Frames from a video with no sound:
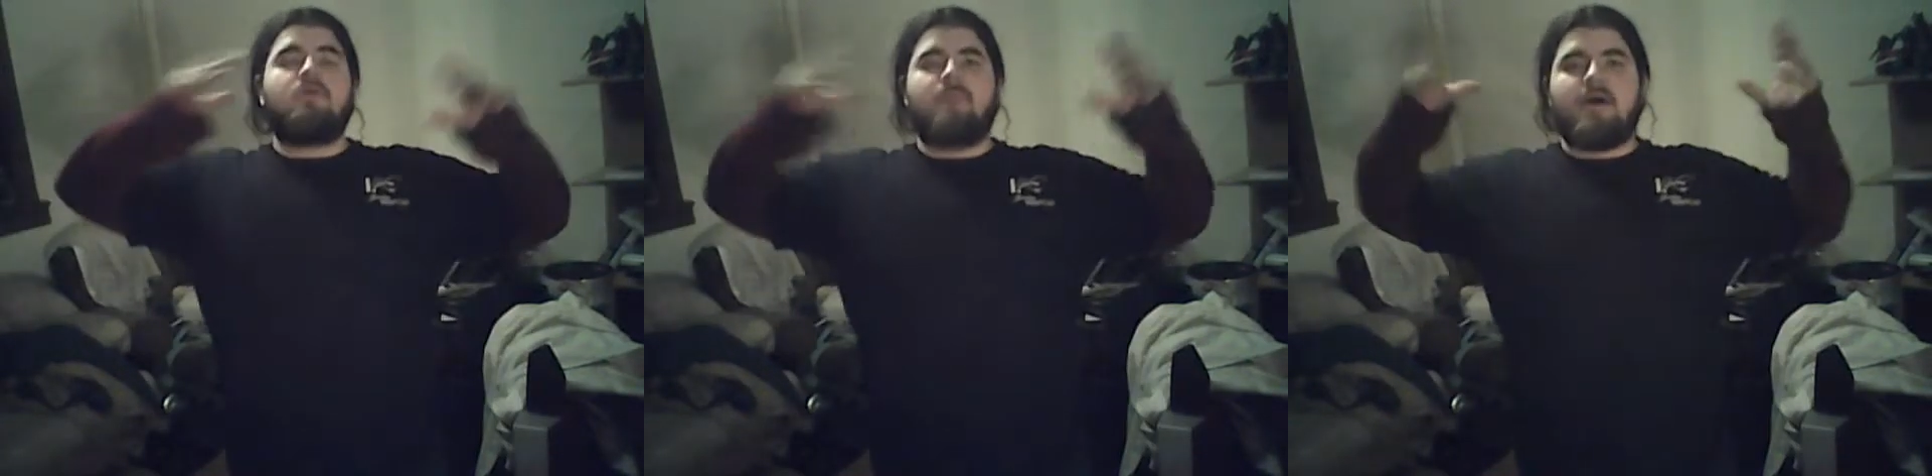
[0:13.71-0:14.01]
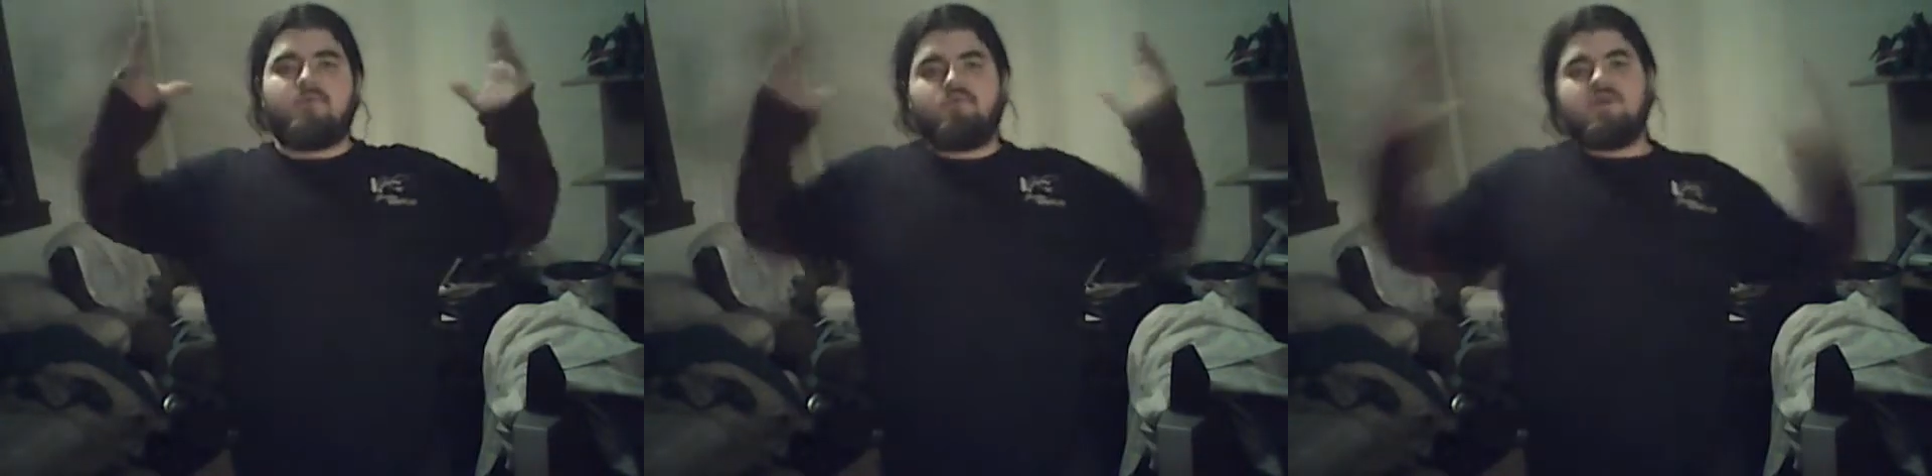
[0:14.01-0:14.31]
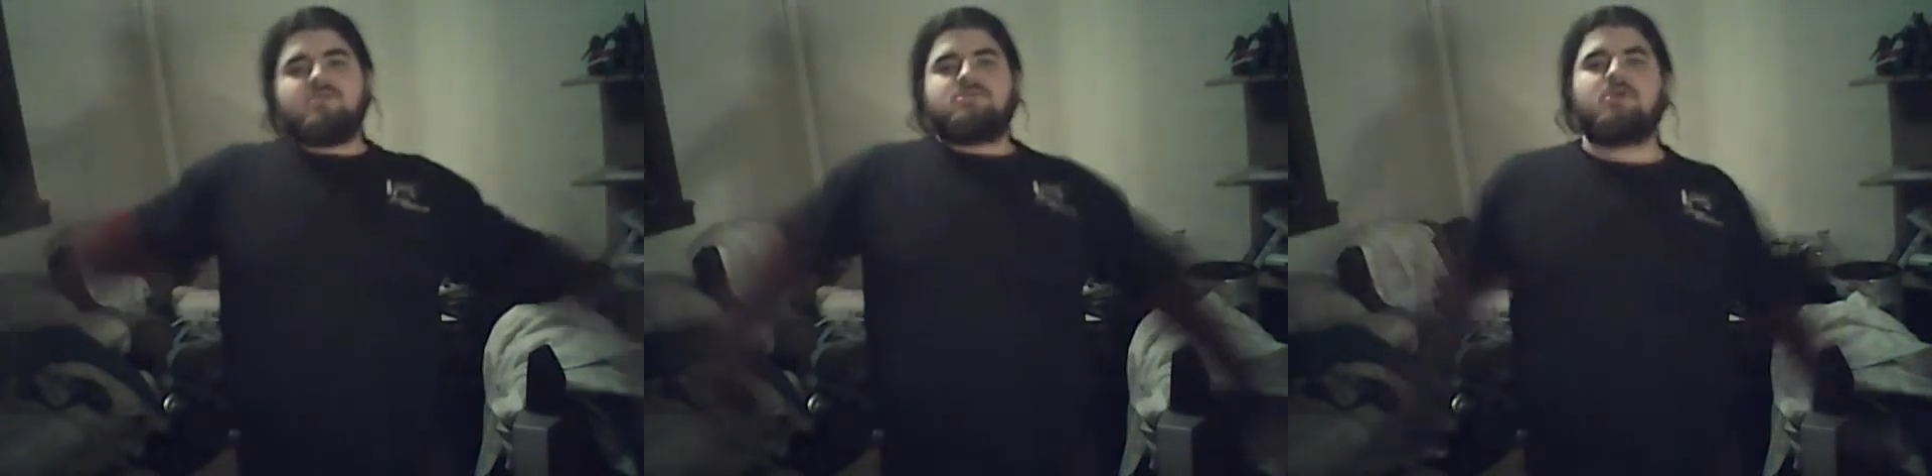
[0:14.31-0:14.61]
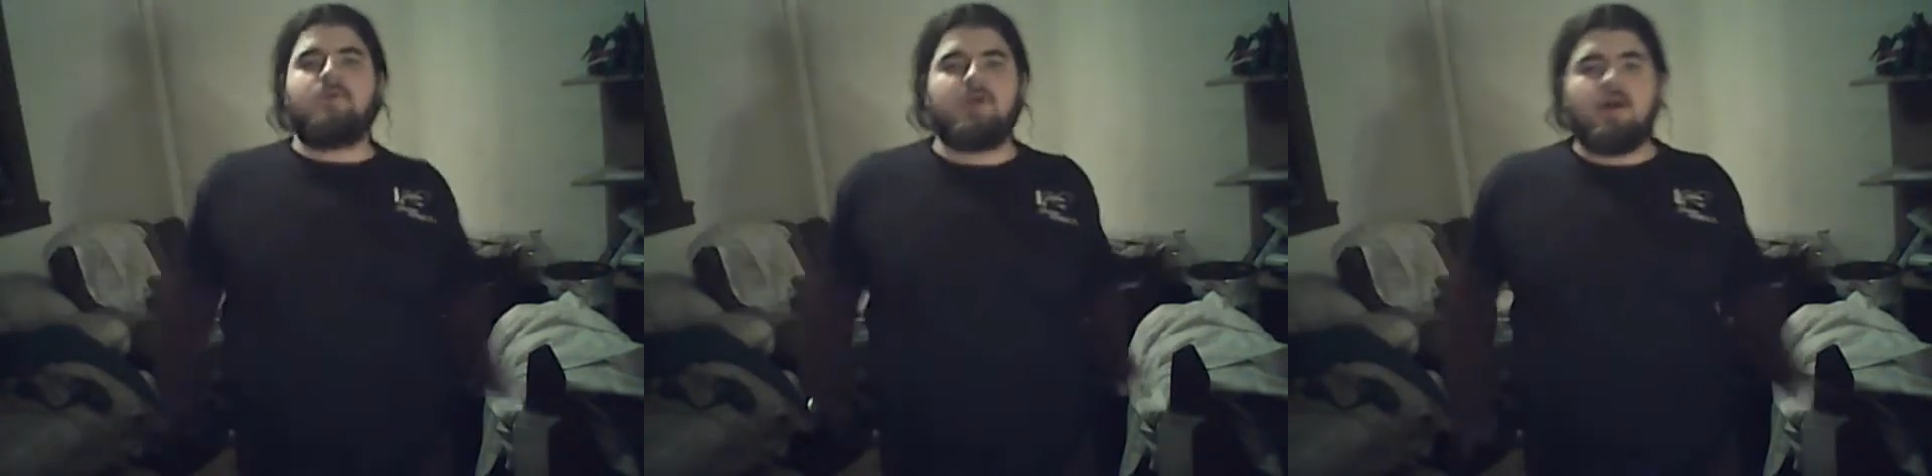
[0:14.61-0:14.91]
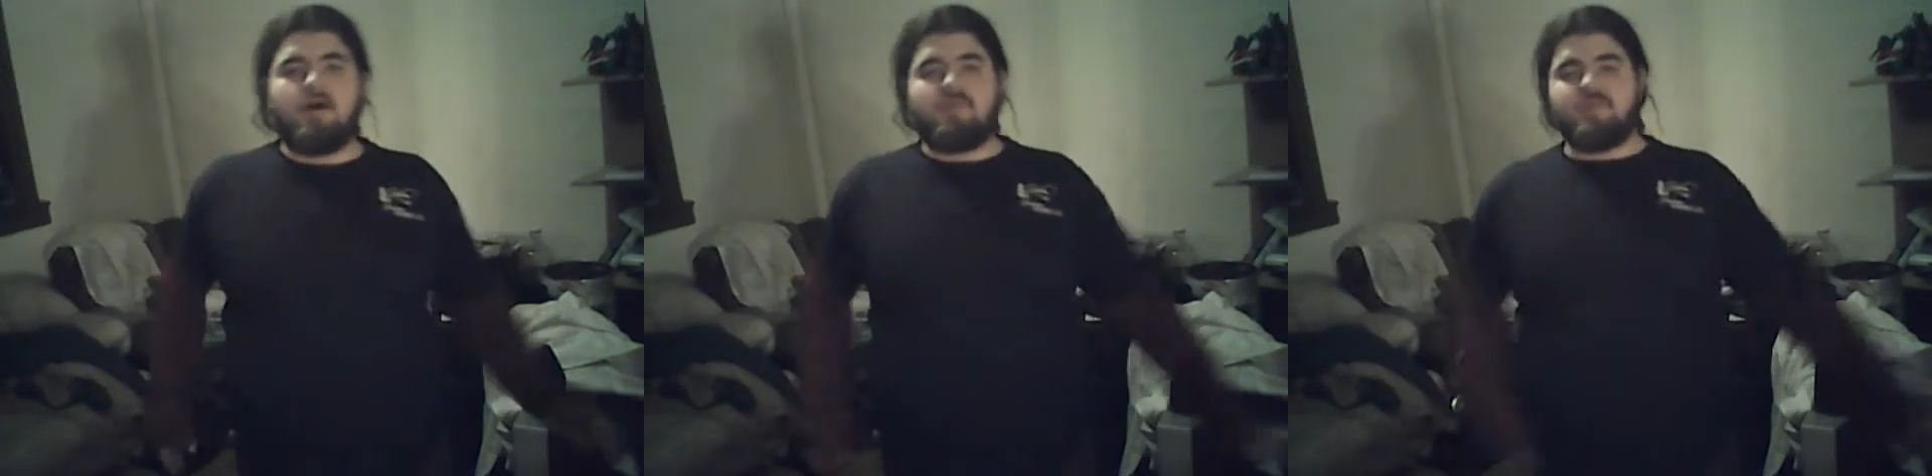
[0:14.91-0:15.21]
about what's going
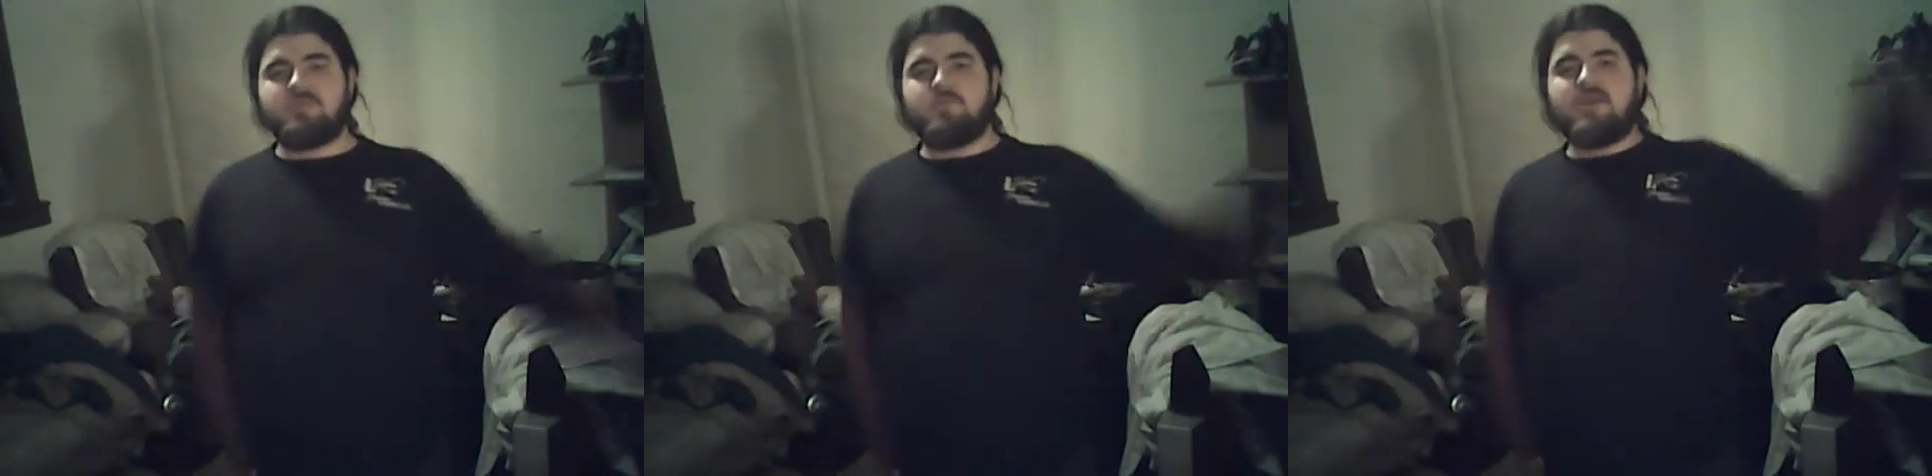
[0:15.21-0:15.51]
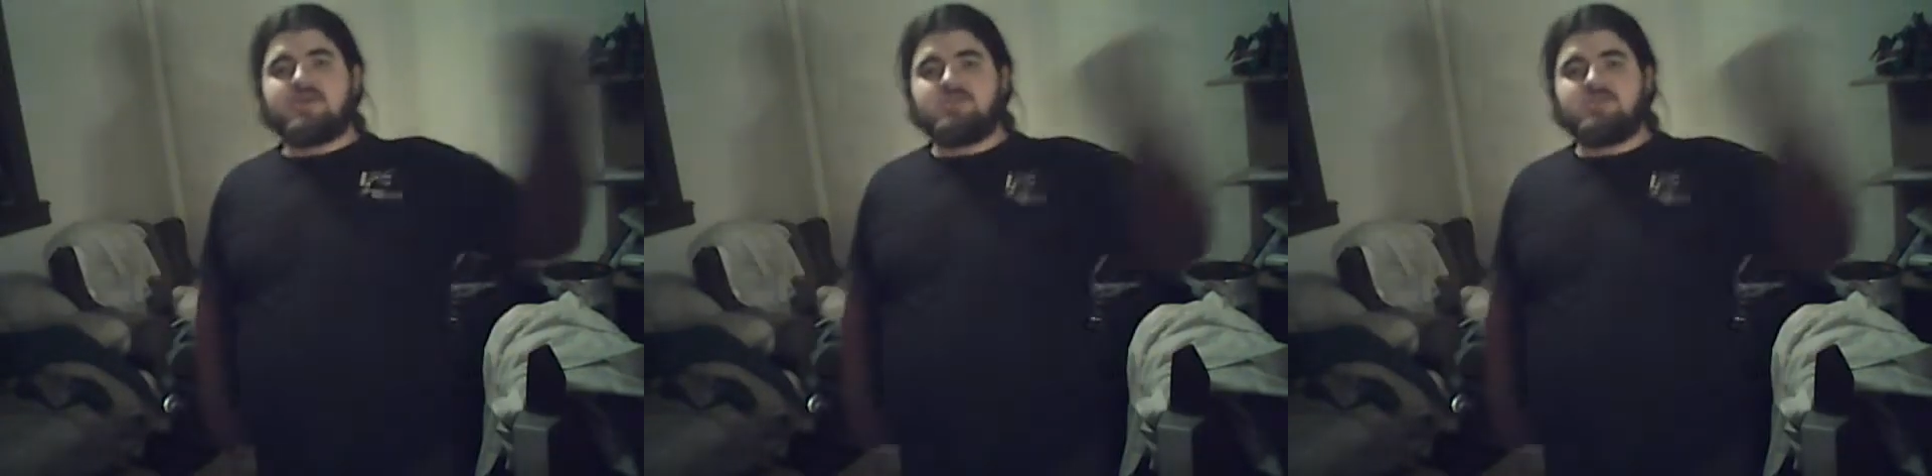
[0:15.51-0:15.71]
on this week.